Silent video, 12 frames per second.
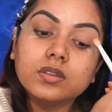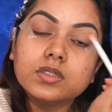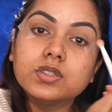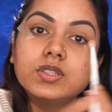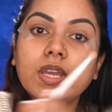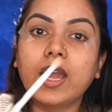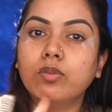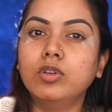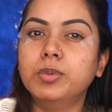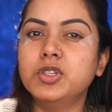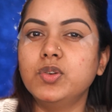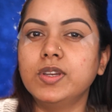Today I will
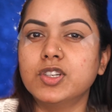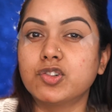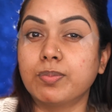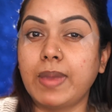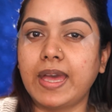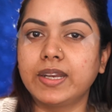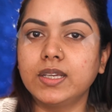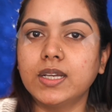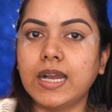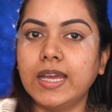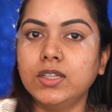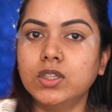be doing a dramatic
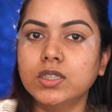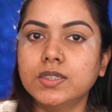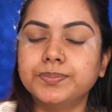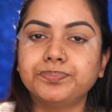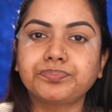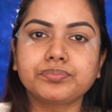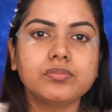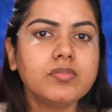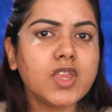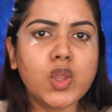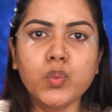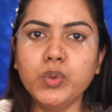eye look,
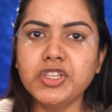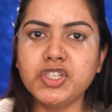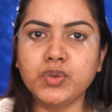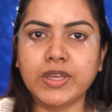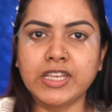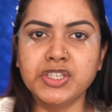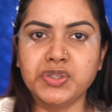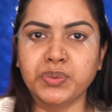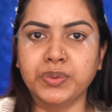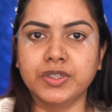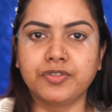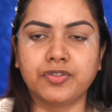which you can
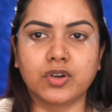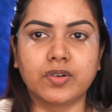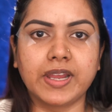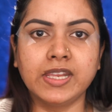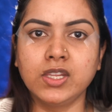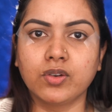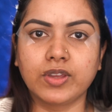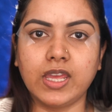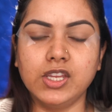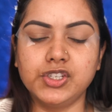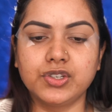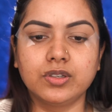do it for any
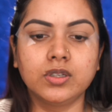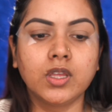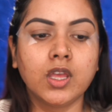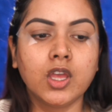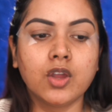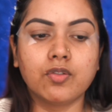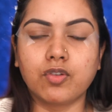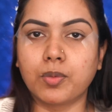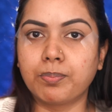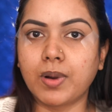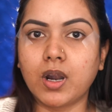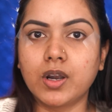occasion, for
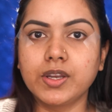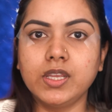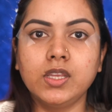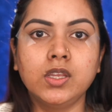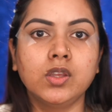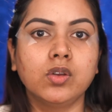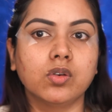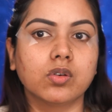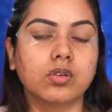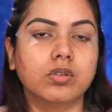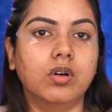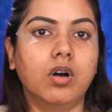party,
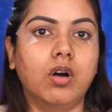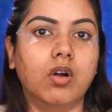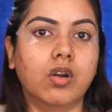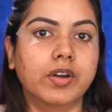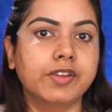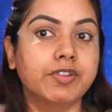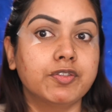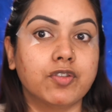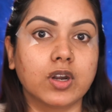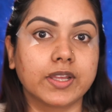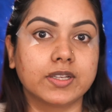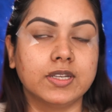or even
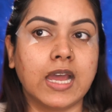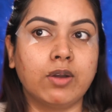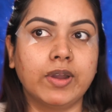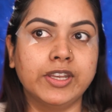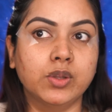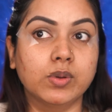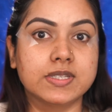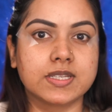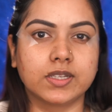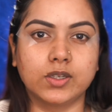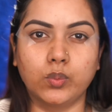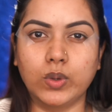for like, now I know it's
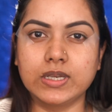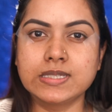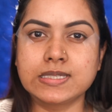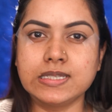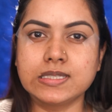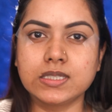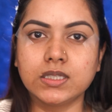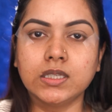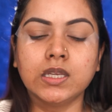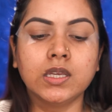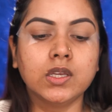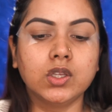like a wedding season,
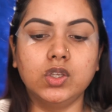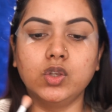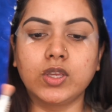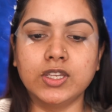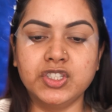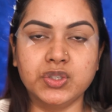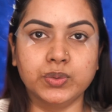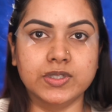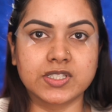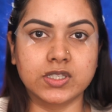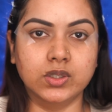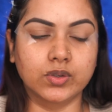you can do
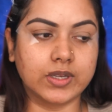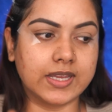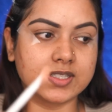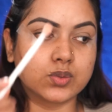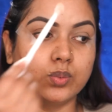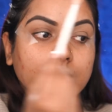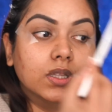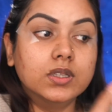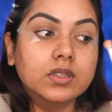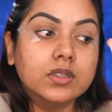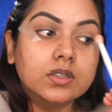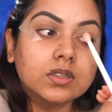this look as well.